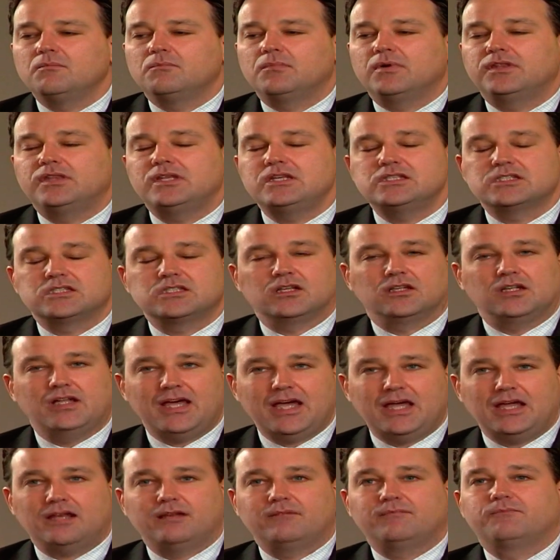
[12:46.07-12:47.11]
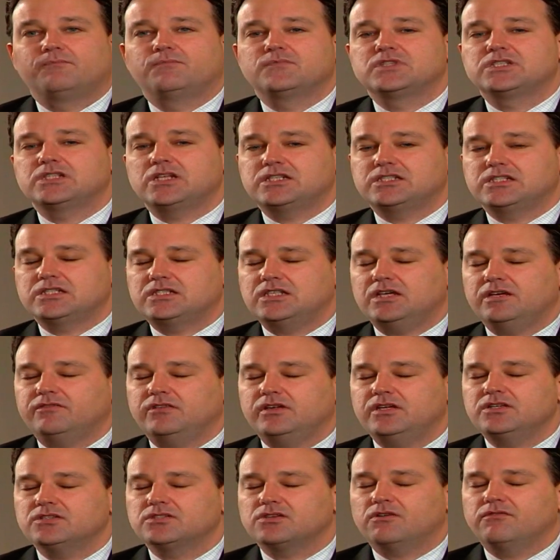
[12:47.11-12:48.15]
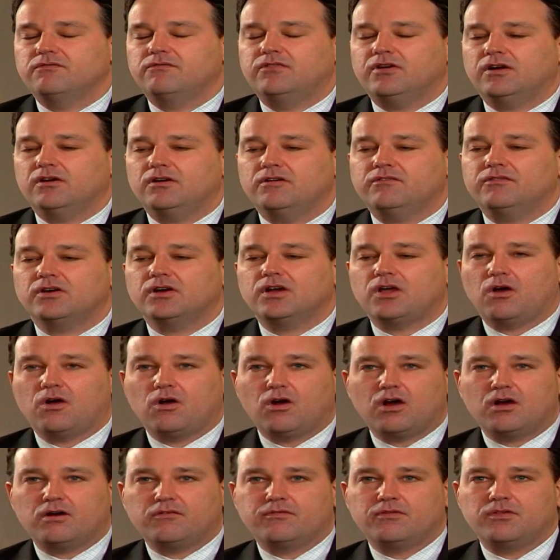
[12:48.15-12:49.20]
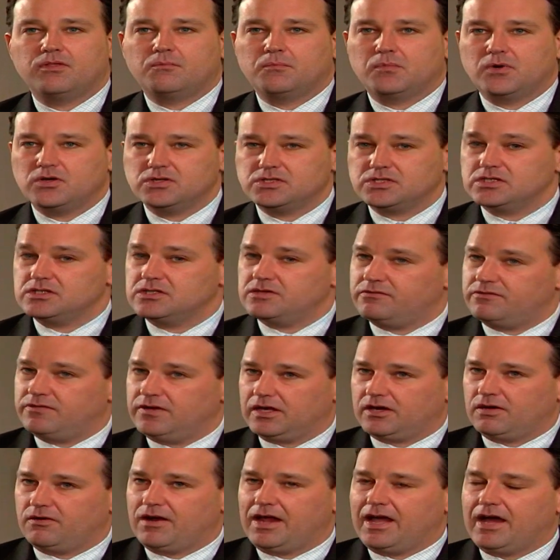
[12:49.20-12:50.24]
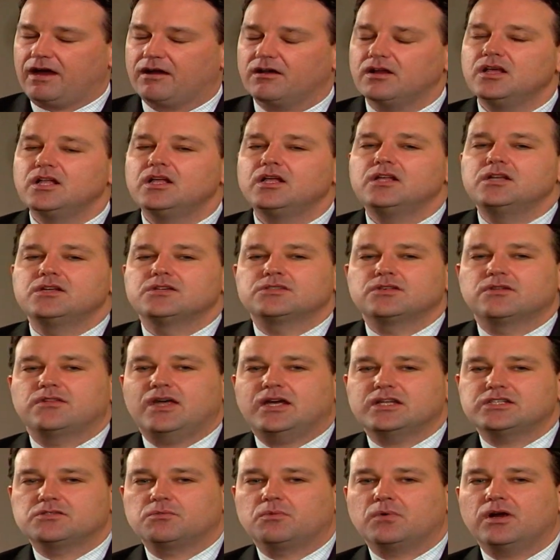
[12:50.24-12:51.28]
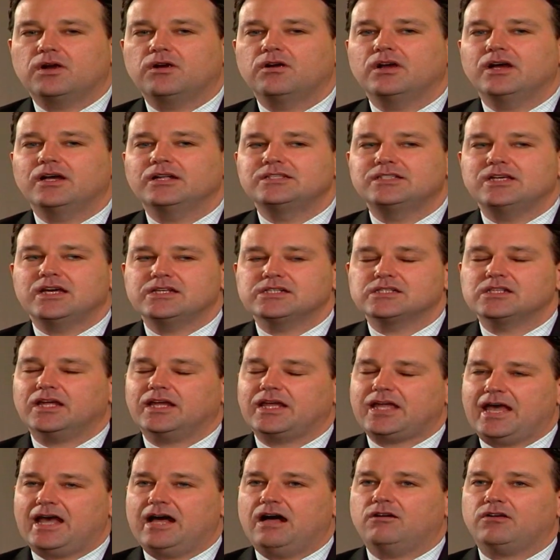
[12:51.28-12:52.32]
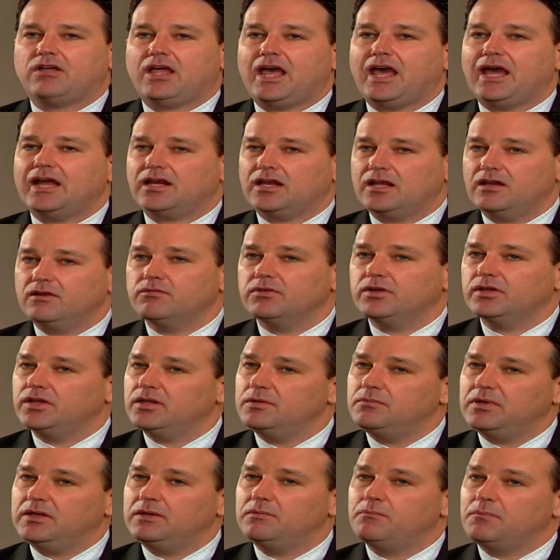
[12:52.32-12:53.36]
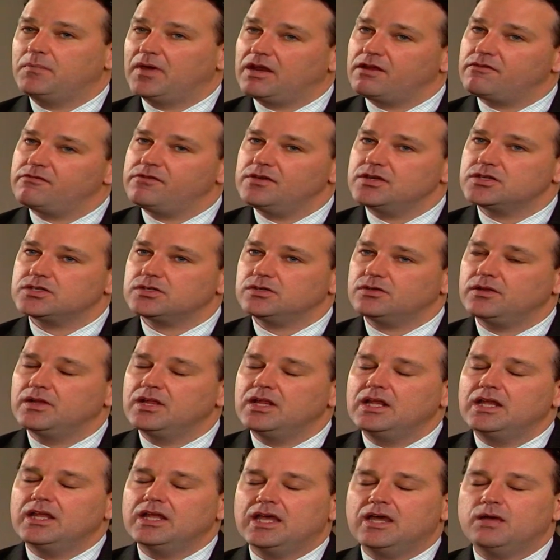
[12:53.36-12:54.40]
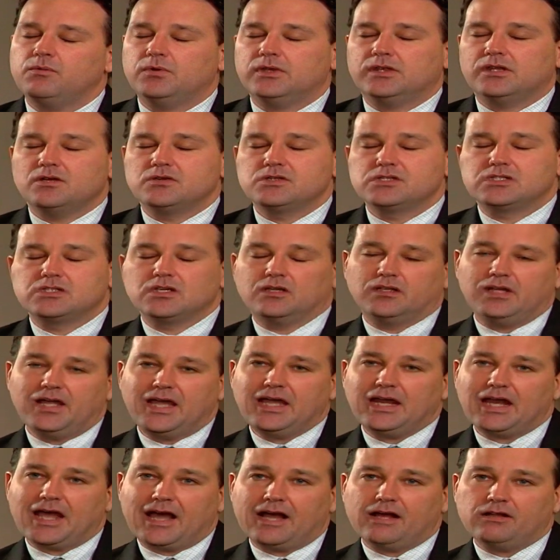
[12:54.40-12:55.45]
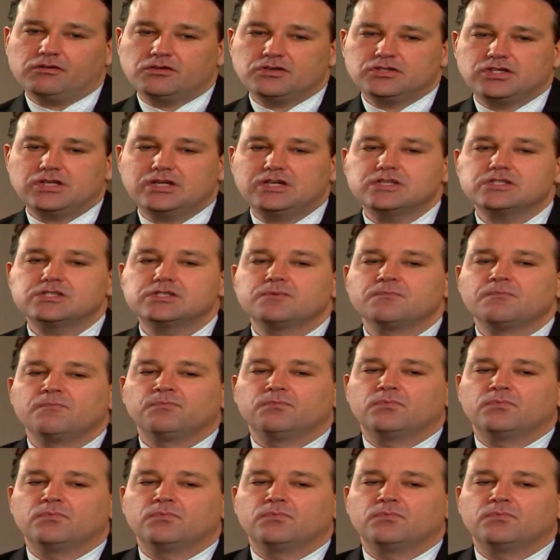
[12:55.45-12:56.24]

But these delayed sensitivities are very, very hard for the person to figure out. So that's where a test like ALCAT can really be beneficial. And with those delayed allergies,